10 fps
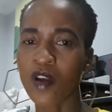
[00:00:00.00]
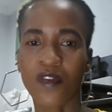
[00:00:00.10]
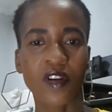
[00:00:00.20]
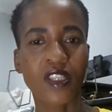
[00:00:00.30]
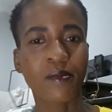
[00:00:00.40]
of
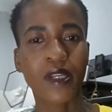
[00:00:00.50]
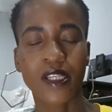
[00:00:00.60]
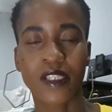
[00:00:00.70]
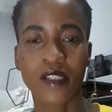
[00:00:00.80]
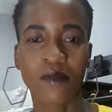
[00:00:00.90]
course the
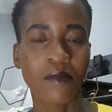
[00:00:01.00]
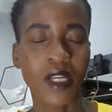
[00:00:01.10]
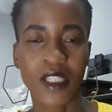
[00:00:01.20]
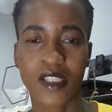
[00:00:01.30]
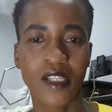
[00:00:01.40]

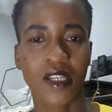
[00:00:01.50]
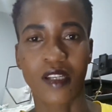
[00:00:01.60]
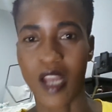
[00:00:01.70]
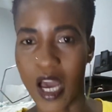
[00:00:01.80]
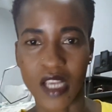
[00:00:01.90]
marriage
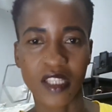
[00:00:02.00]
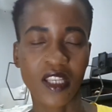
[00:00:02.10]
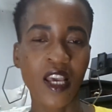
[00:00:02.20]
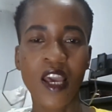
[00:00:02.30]
didn't last,